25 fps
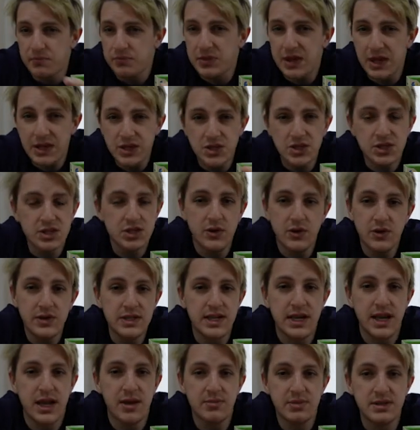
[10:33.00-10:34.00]
That's just going
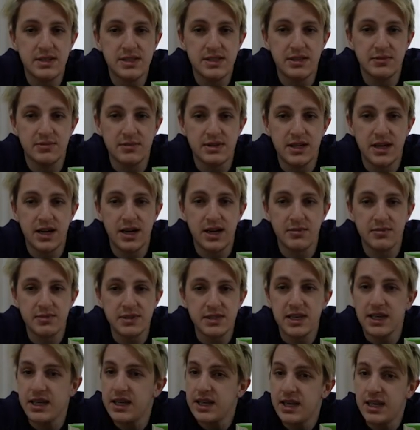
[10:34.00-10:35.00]
to happen
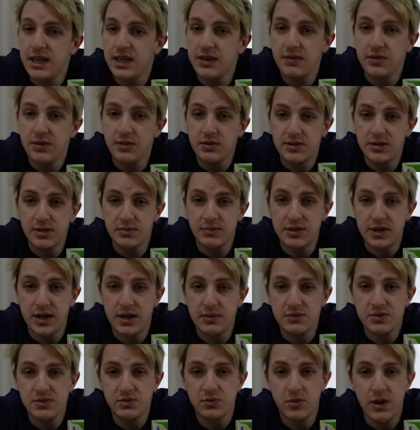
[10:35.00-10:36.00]
sometimes, even
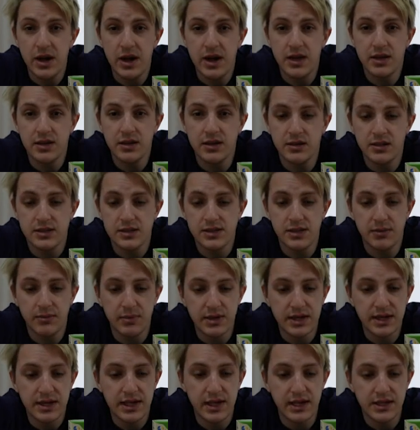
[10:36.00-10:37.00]
sometimes when
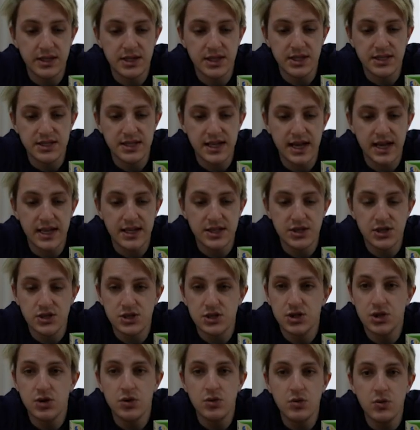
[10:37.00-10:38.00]
somebody just has
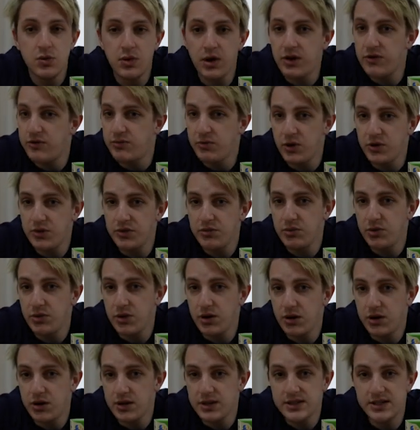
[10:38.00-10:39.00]
2 of multiple
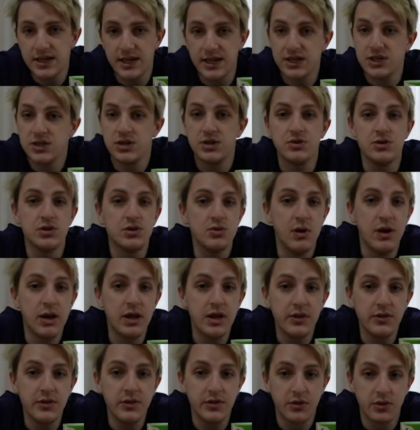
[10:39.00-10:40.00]
cards, like 2
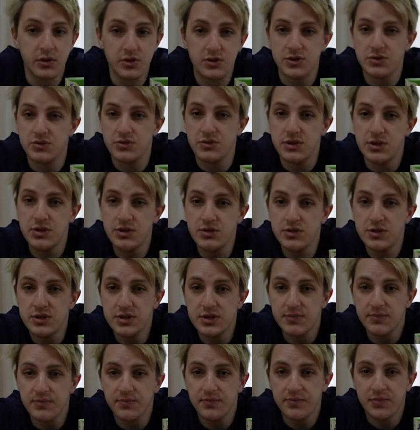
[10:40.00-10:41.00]
12s or 2 2s,
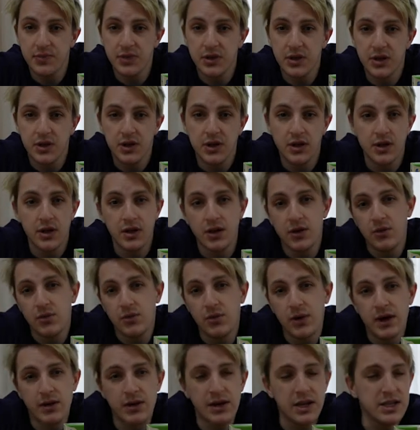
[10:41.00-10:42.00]

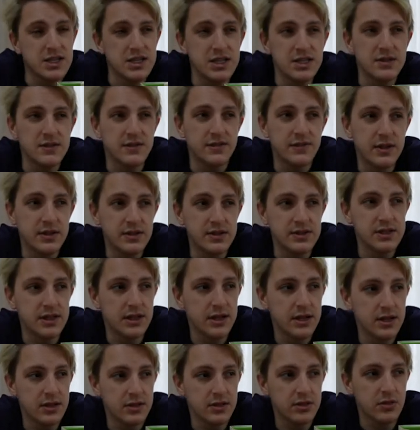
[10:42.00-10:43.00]
where it just feels
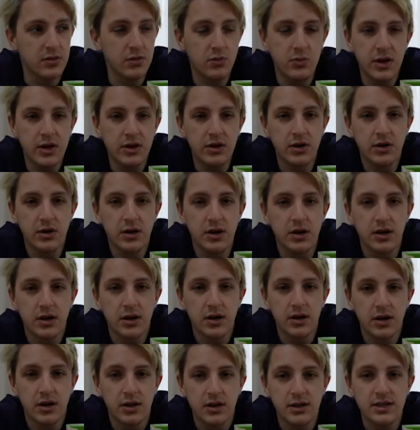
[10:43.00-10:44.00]
like the winner
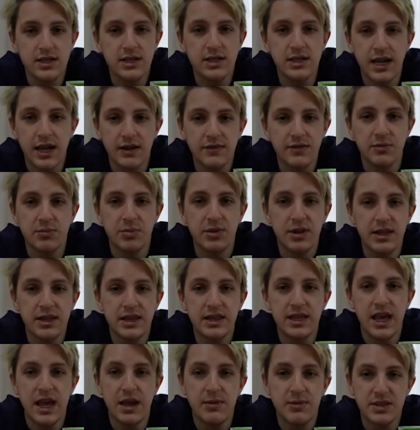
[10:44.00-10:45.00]
didn't have to play
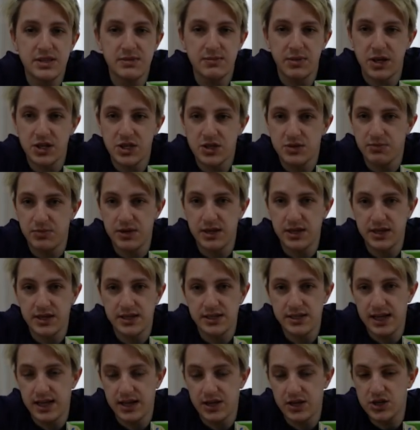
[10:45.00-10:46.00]
the game as much
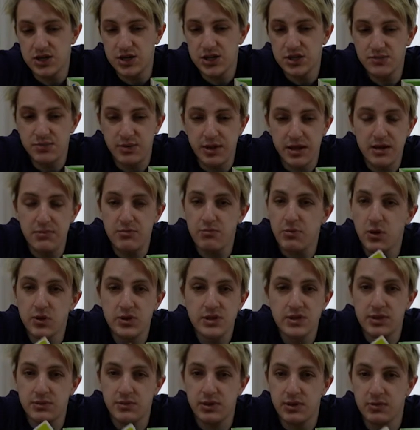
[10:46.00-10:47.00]
because they could just play
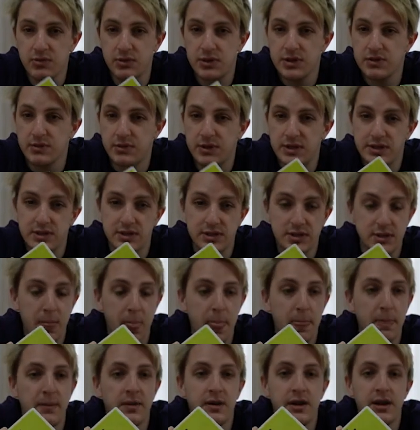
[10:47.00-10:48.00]
mostly with what's
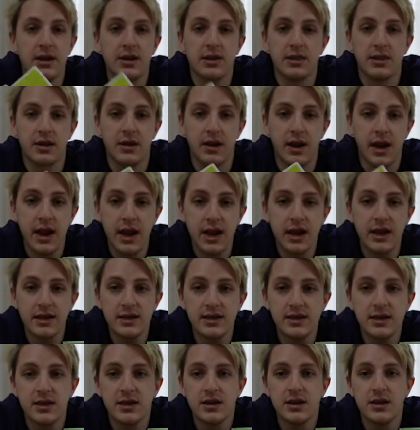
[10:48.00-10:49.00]
in their
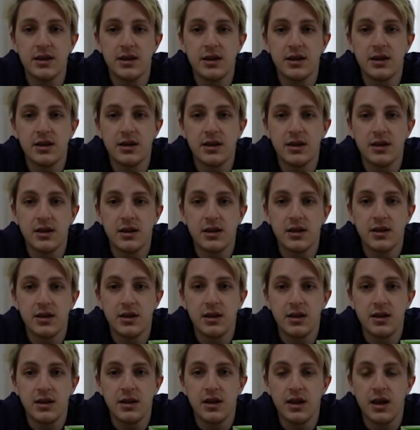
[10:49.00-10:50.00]
hand,
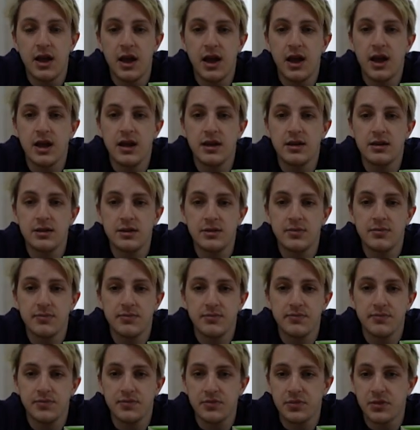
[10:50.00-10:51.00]
and
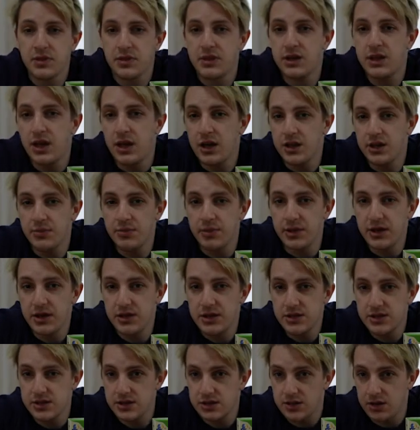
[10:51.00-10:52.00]
the other
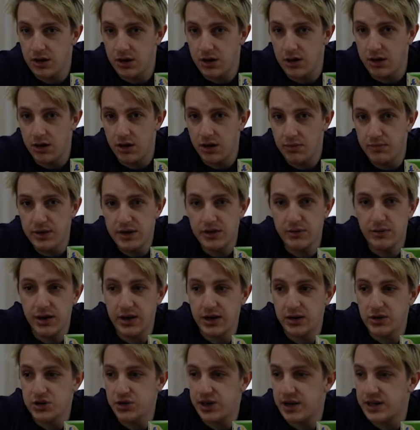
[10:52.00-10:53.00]
players are
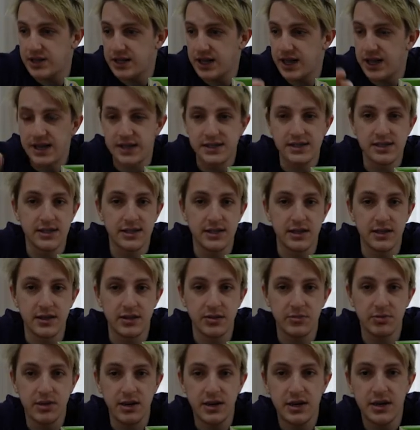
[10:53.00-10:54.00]
meanwhile trying to ask the
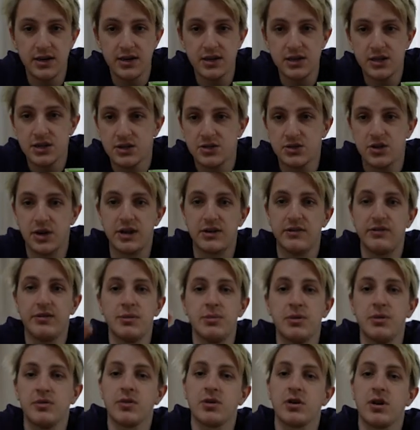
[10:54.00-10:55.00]
other players, try to
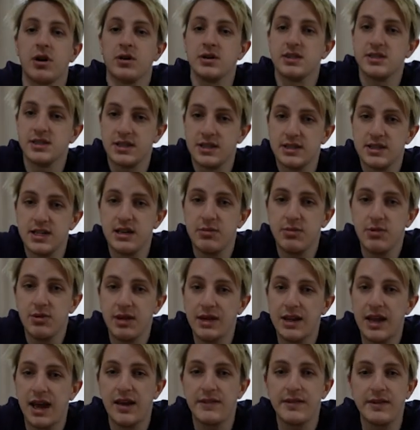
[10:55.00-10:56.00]
flip over cards on the table,
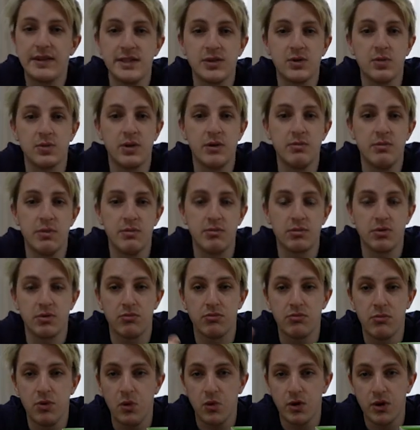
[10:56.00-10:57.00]
and having to remember
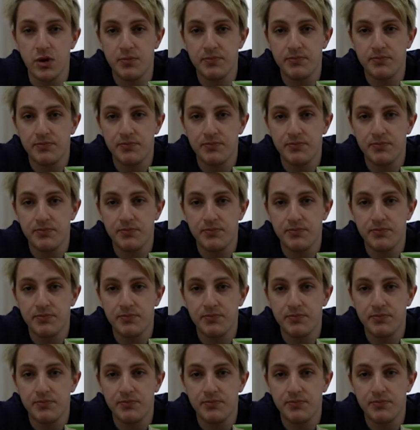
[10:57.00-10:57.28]
more.